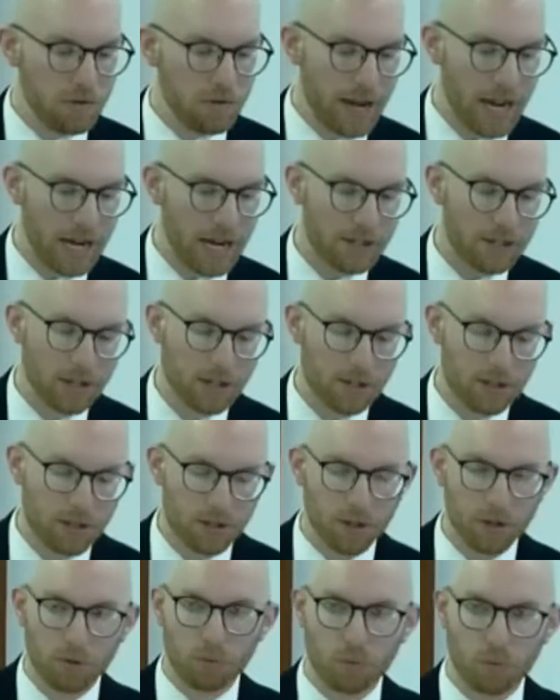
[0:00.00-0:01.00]
you have access
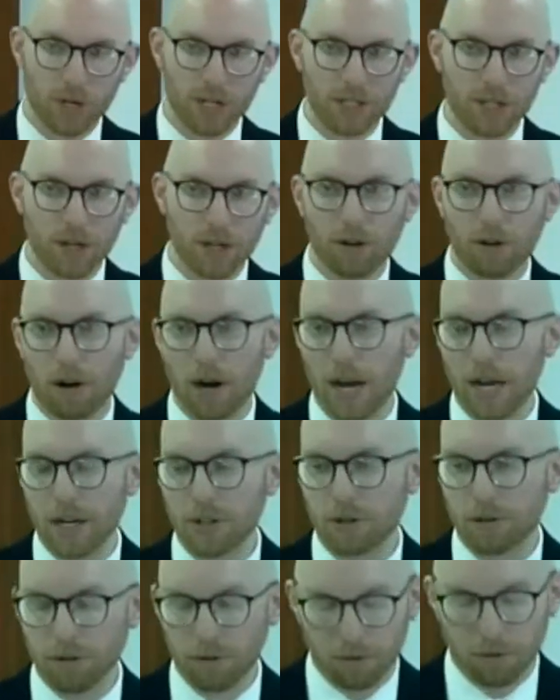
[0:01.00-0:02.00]
to the risen
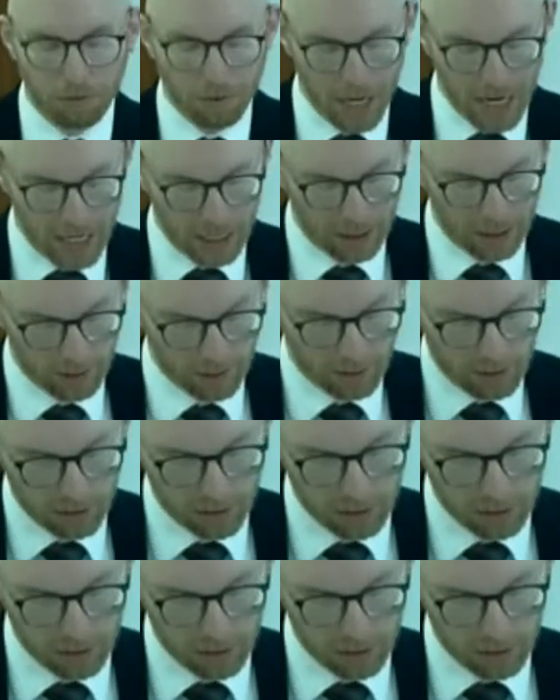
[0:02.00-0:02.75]
Christ through faith.